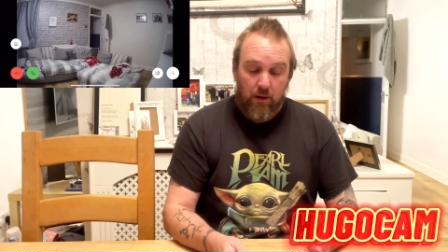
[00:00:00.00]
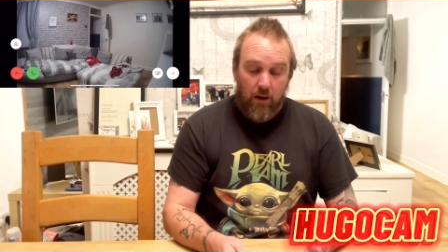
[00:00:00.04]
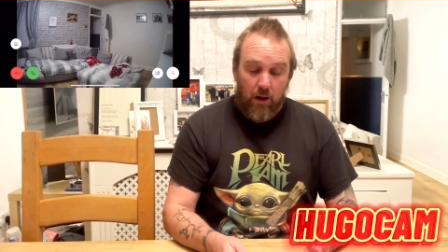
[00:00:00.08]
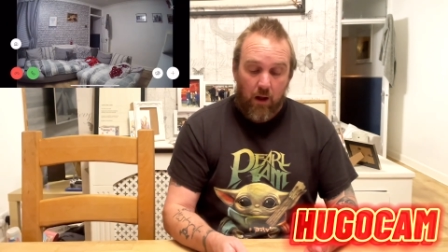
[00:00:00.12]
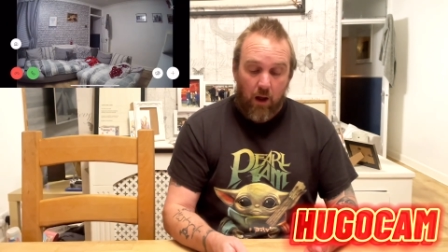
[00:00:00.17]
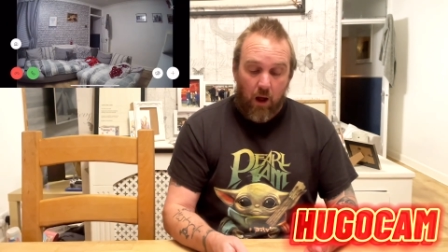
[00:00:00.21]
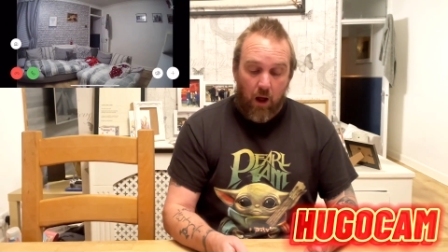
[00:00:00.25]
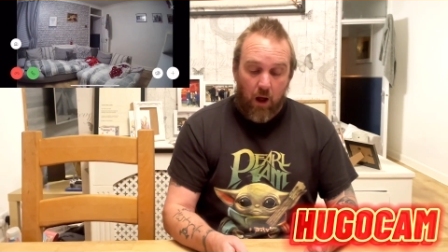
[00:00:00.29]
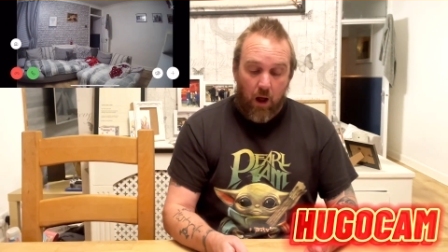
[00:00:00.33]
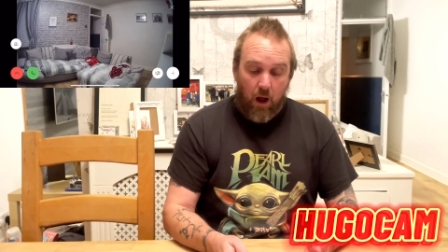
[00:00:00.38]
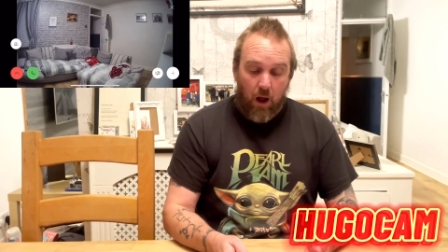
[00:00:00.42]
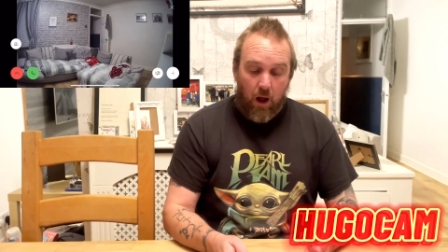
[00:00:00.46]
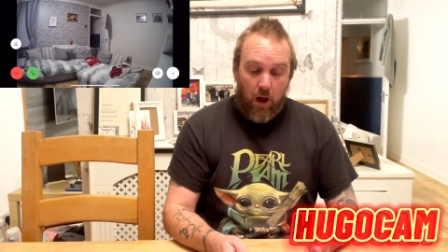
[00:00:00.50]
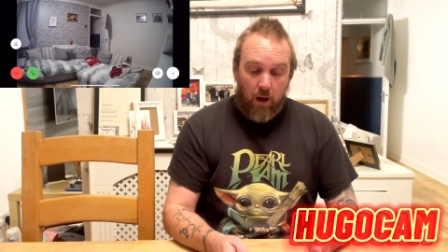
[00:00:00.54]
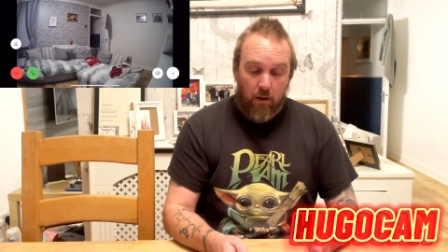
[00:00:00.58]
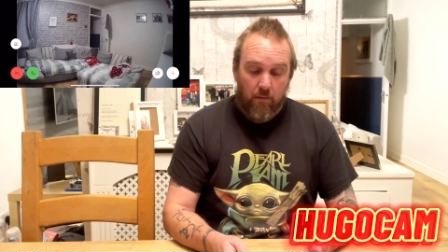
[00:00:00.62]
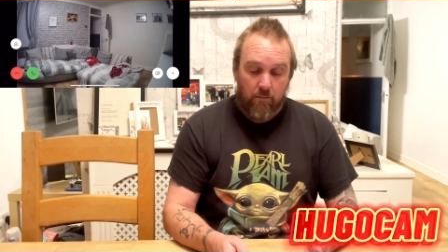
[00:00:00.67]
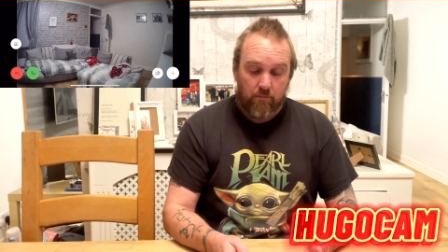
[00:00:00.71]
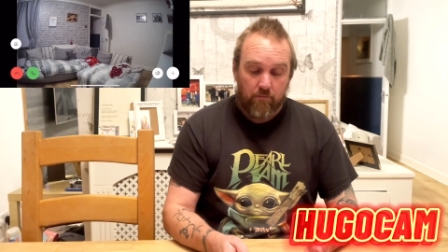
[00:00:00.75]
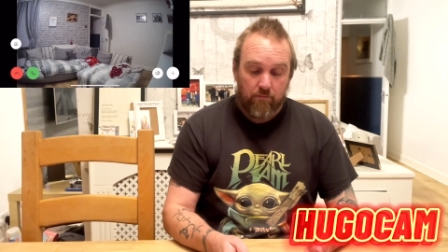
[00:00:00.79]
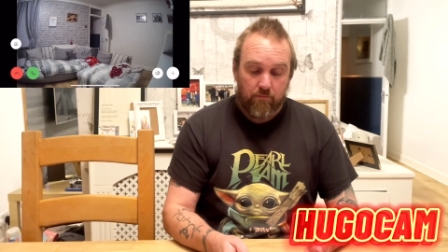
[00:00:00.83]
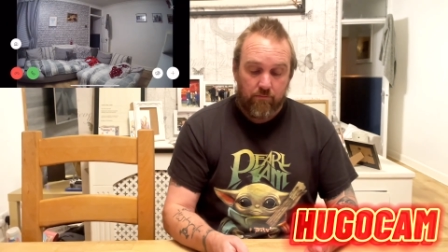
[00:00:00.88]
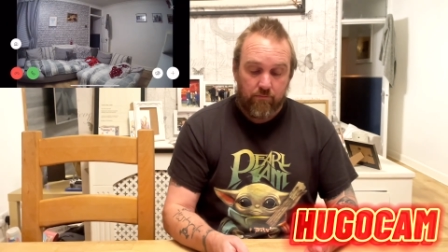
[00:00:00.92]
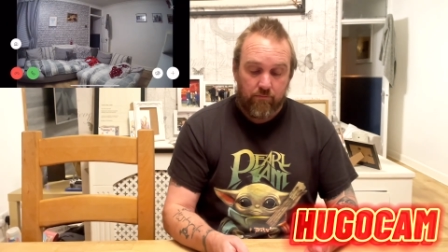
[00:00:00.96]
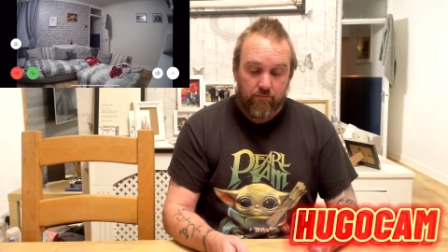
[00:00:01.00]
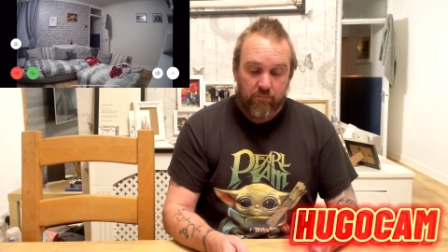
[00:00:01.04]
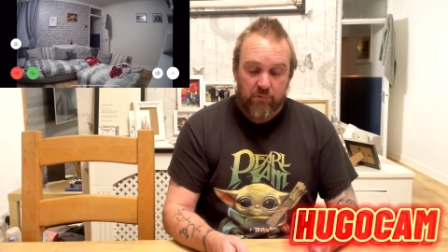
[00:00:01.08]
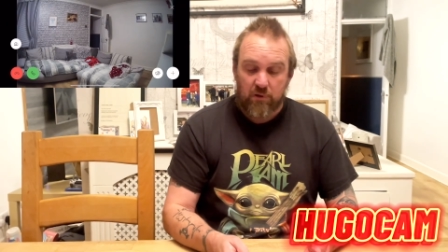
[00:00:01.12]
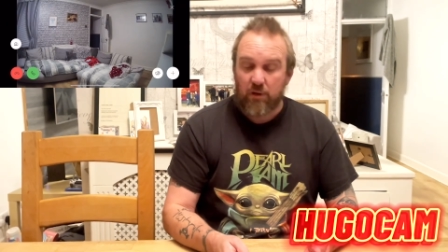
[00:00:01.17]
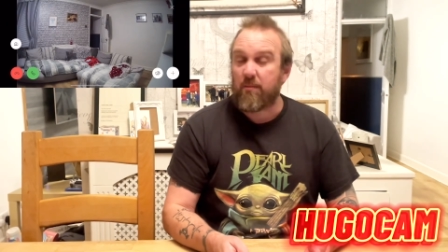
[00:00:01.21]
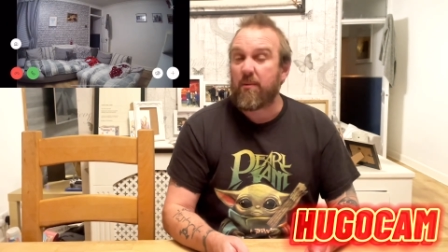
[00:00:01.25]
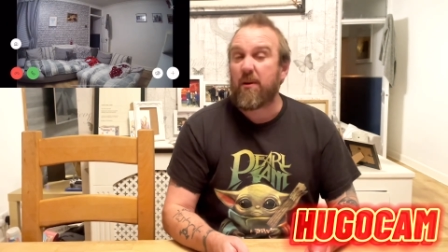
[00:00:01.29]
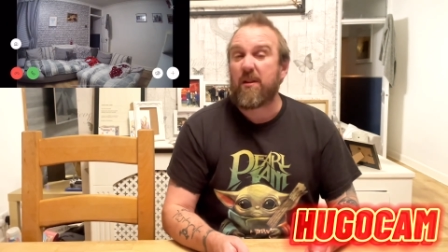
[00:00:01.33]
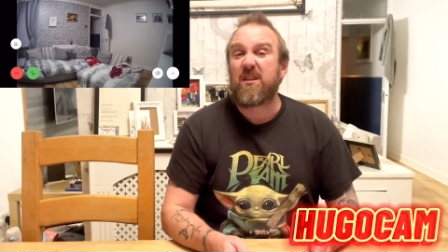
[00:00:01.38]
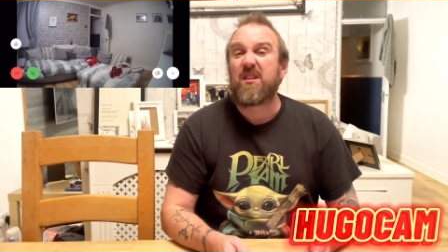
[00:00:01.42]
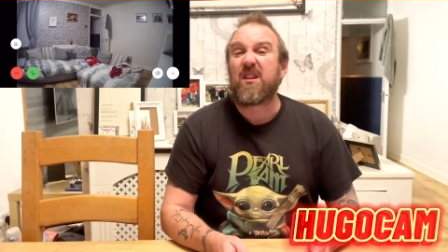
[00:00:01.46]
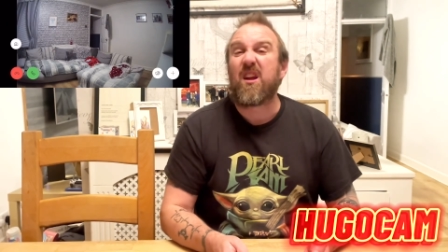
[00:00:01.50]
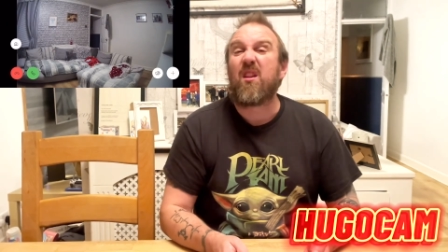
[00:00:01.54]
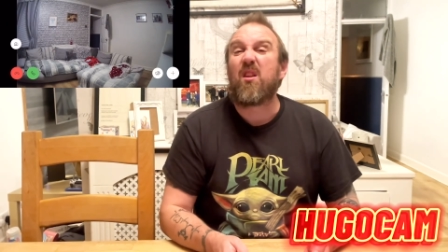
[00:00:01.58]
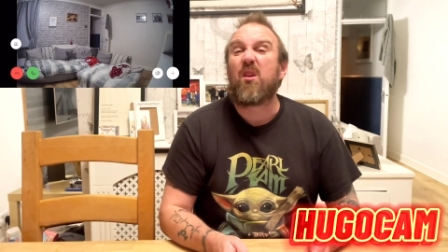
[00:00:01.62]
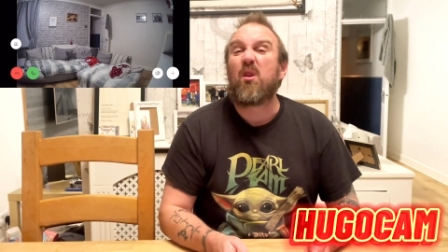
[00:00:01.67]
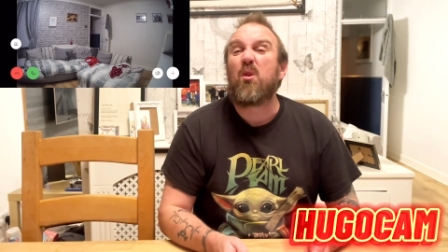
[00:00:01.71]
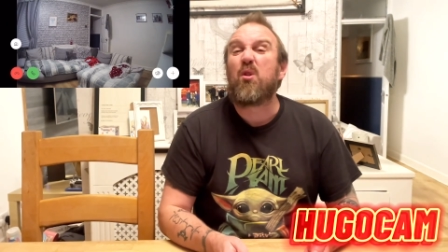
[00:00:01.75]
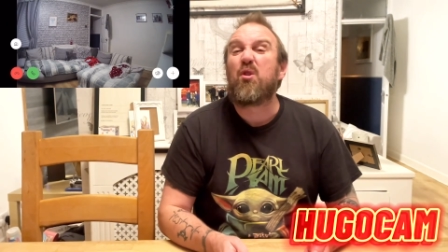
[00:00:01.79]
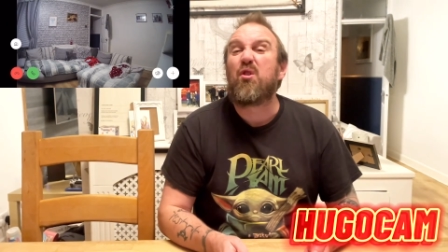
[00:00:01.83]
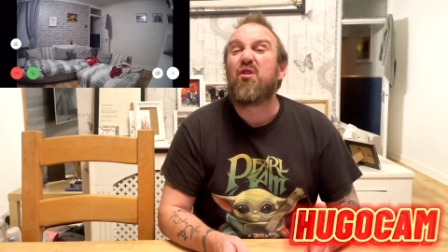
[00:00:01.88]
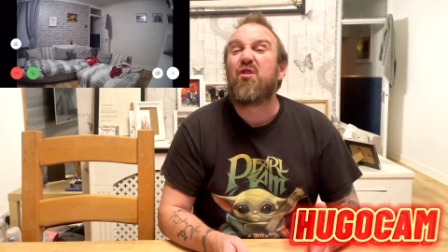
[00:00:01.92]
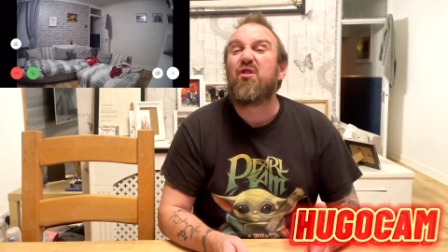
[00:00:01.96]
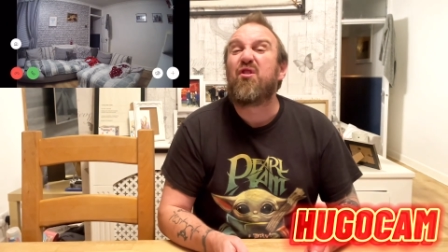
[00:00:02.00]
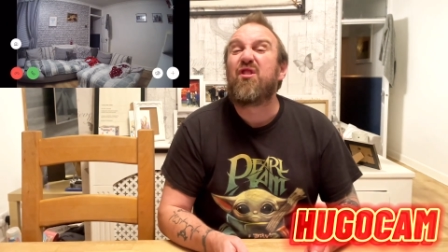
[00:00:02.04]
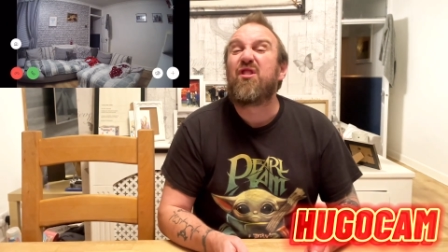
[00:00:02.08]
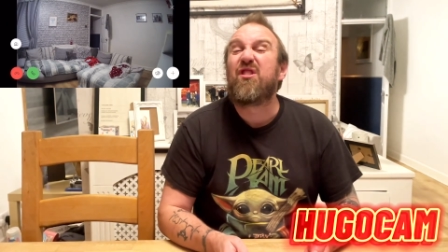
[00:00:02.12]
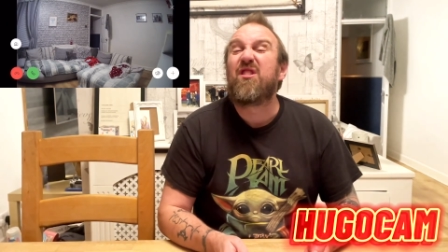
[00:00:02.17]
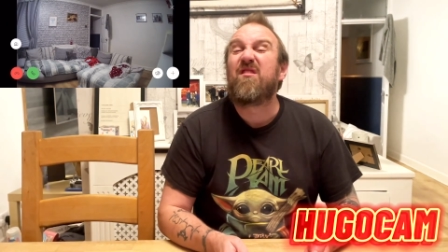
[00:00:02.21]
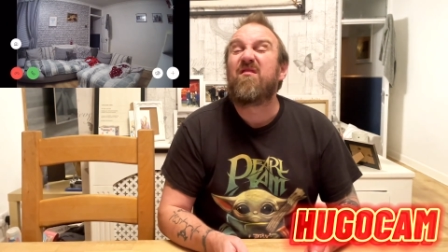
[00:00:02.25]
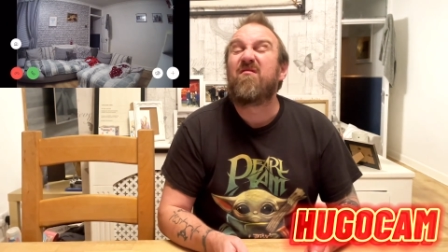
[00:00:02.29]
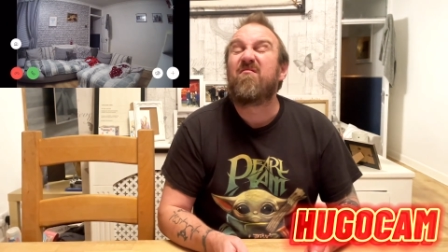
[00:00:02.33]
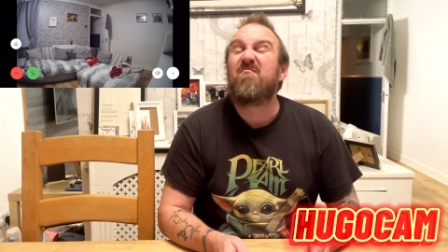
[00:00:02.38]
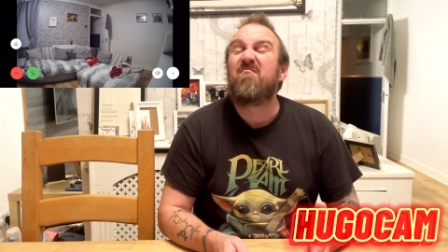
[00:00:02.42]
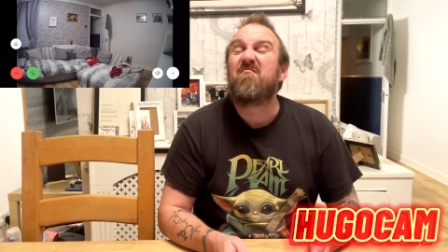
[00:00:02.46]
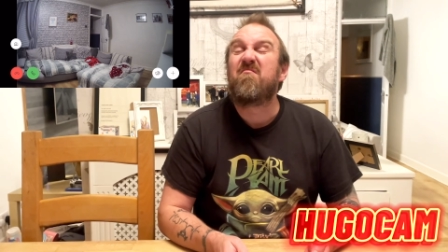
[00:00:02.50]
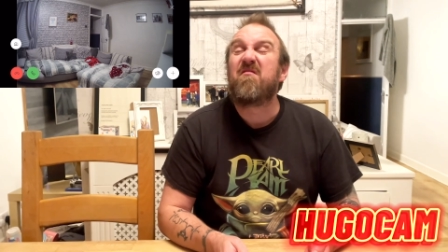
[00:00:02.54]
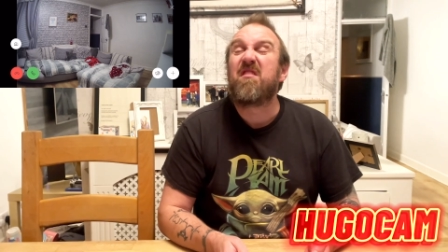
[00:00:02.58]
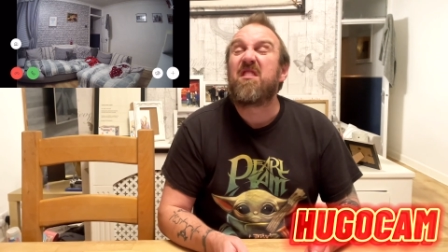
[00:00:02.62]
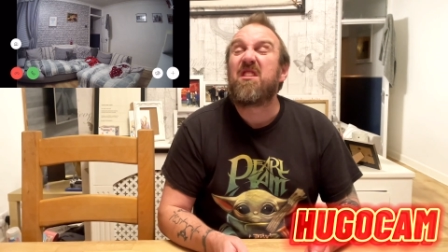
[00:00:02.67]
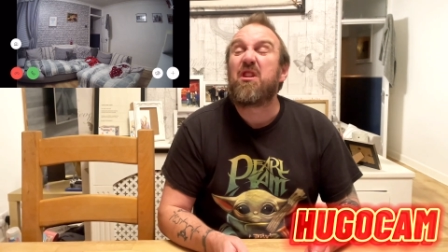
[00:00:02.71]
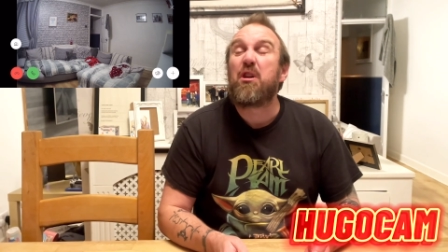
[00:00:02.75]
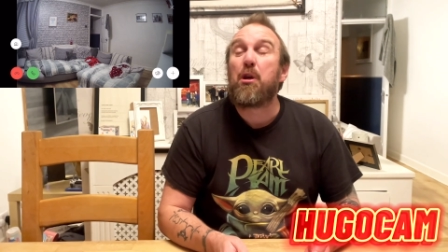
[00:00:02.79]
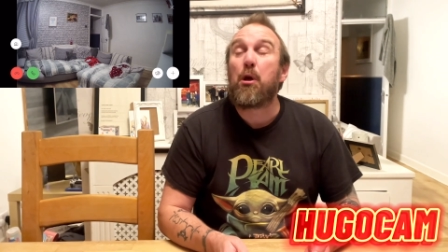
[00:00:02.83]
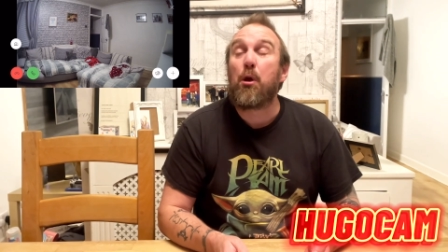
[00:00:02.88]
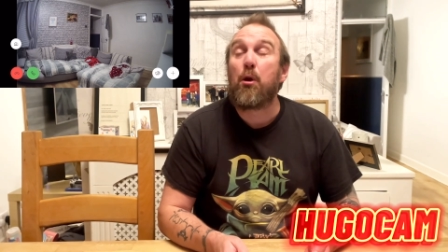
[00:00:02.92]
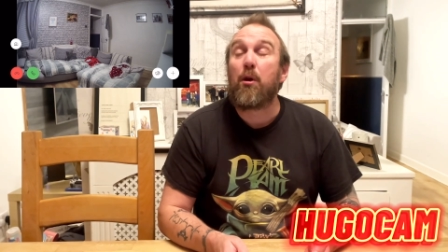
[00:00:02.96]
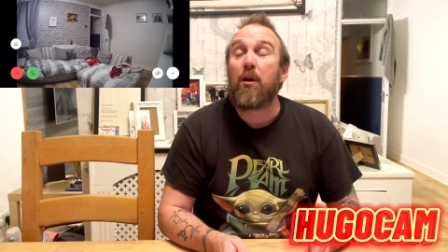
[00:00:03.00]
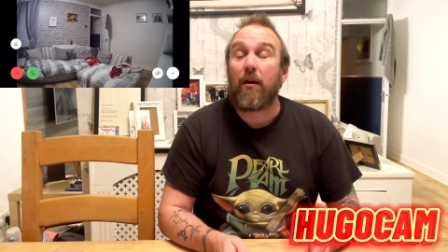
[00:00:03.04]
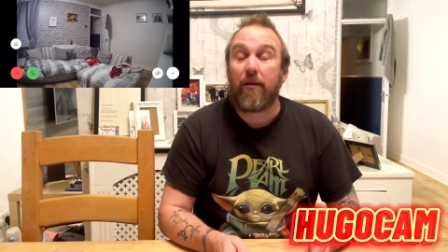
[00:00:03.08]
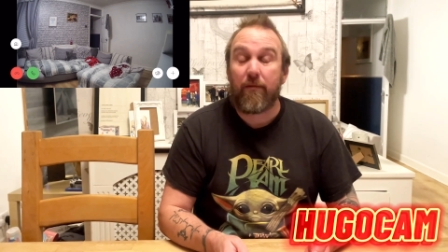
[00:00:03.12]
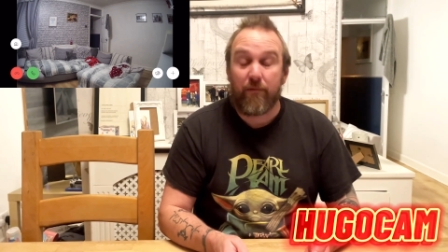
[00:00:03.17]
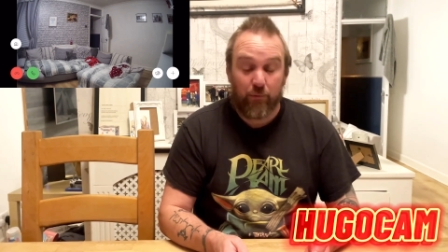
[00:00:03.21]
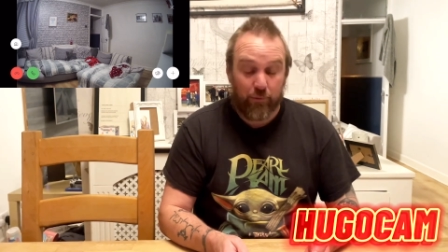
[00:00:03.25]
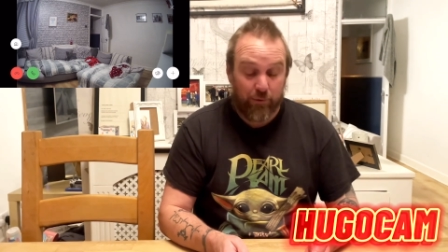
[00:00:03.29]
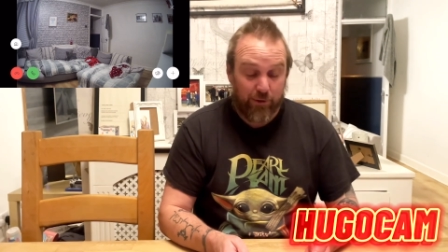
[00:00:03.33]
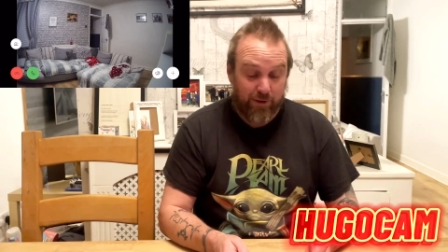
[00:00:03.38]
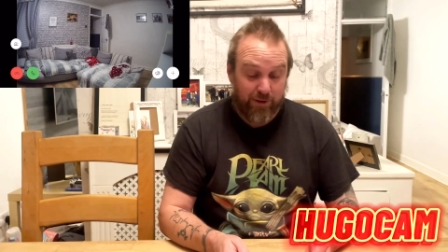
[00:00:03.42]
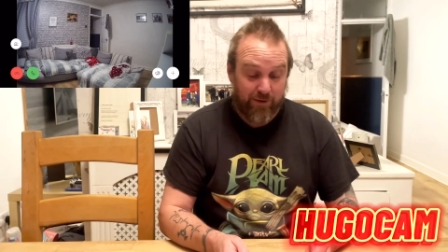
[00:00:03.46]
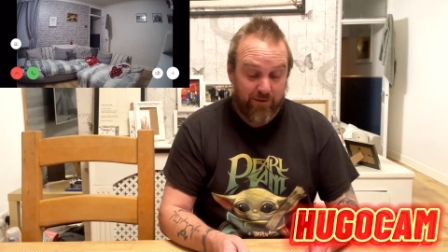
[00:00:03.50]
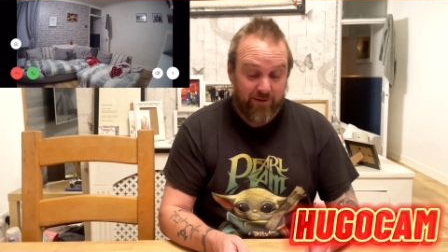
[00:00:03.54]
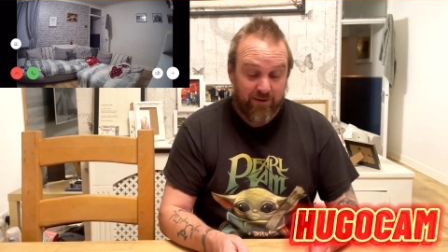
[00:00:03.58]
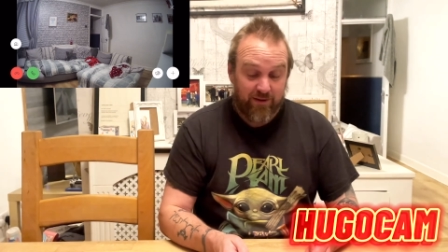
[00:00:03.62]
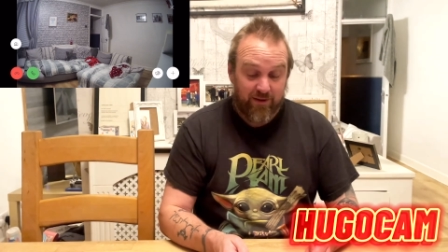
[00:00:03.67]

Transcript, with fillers: Sorry about the cushions. Hugo for you.